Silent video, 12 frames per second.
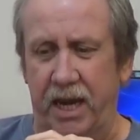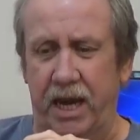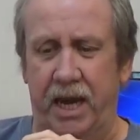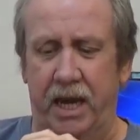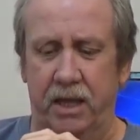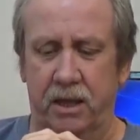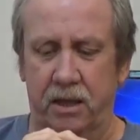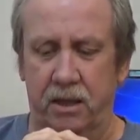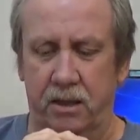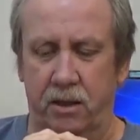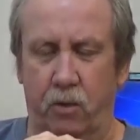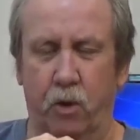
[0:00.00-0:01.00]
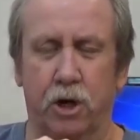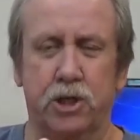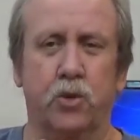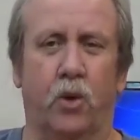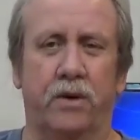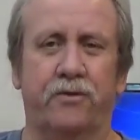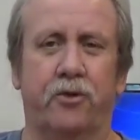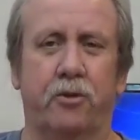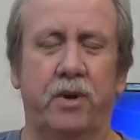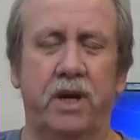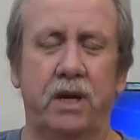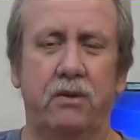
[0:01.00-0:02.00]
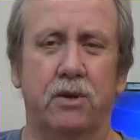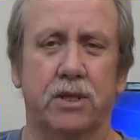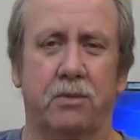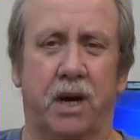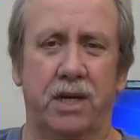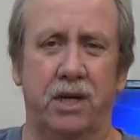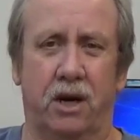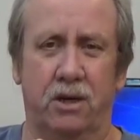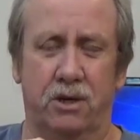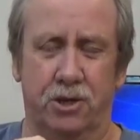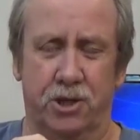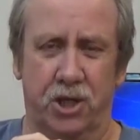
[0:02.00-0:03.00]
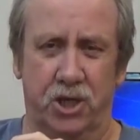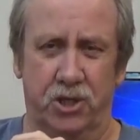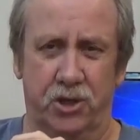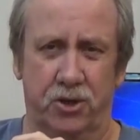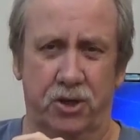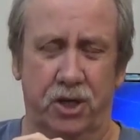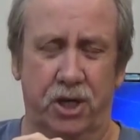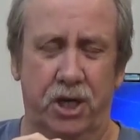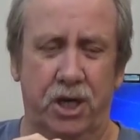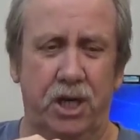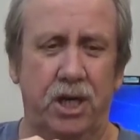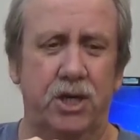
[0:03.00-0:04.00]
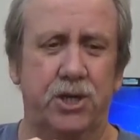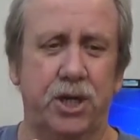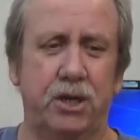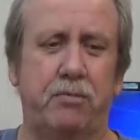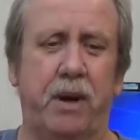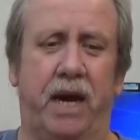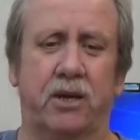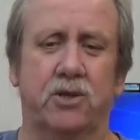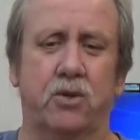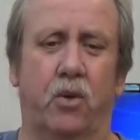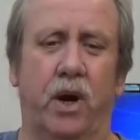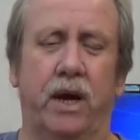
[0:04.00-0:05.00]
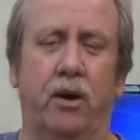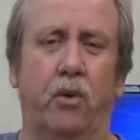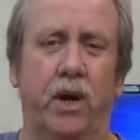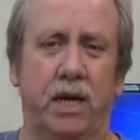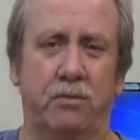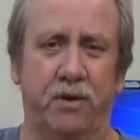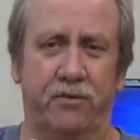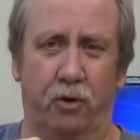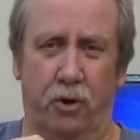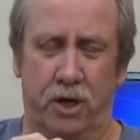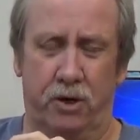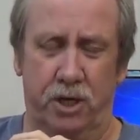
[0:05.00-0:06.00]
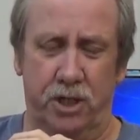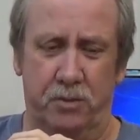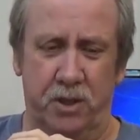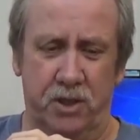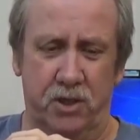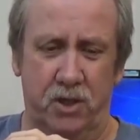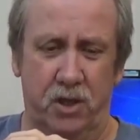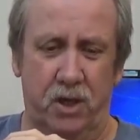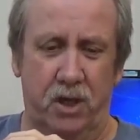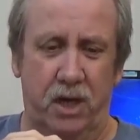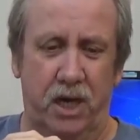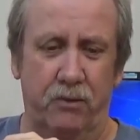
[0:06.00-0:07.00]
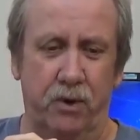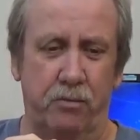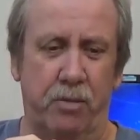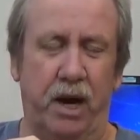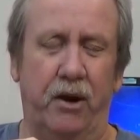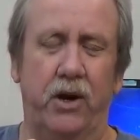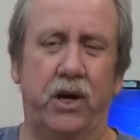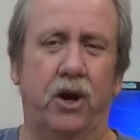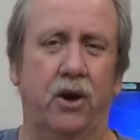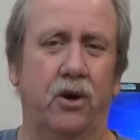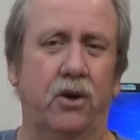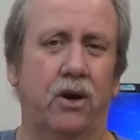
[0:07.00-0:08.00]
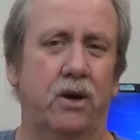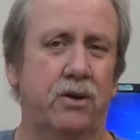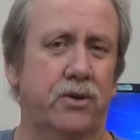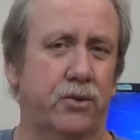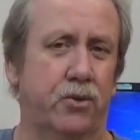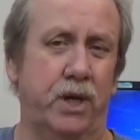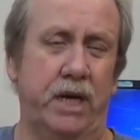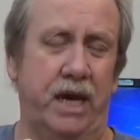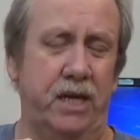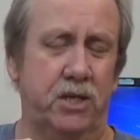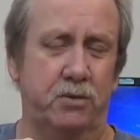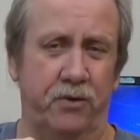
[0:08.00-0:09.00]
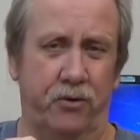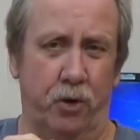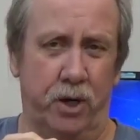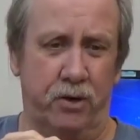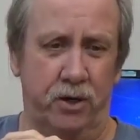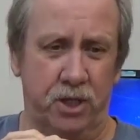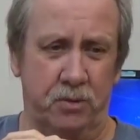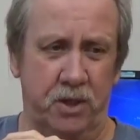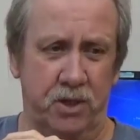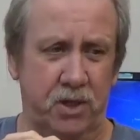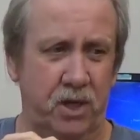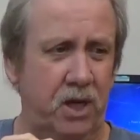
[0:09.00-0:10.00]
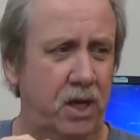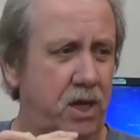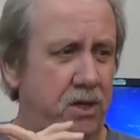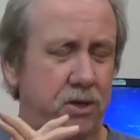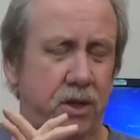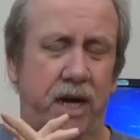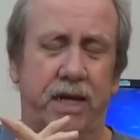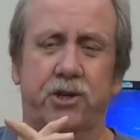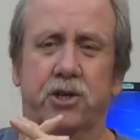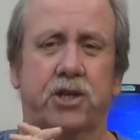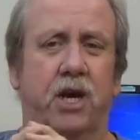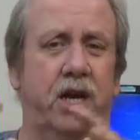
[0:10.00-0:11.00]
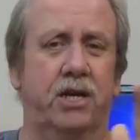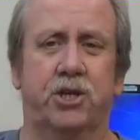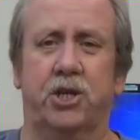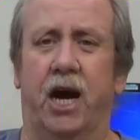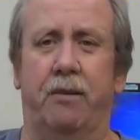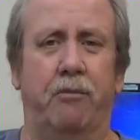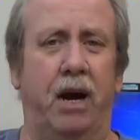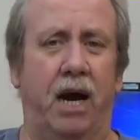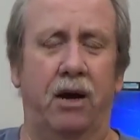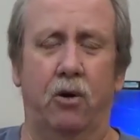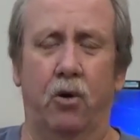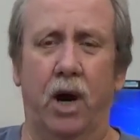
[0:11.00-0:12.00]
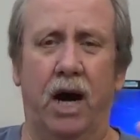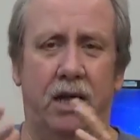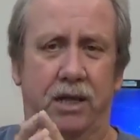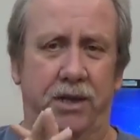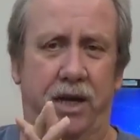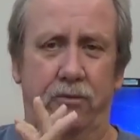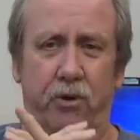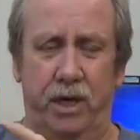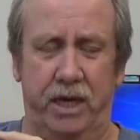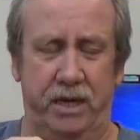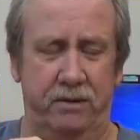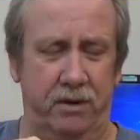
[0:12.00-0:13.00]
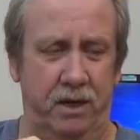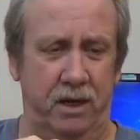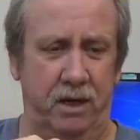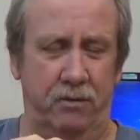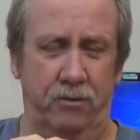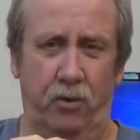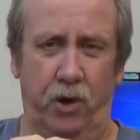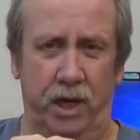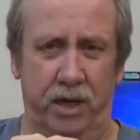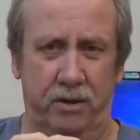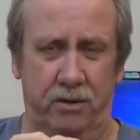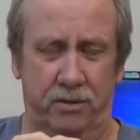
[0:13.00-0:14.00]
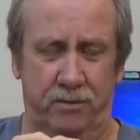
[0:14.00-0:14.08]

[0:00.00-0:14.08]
And the worst one for me was my younger sister. She passed away a week before Christmas and we buried her three days before Christmas. So that just kind of shot my whole holiday week. Uh, week.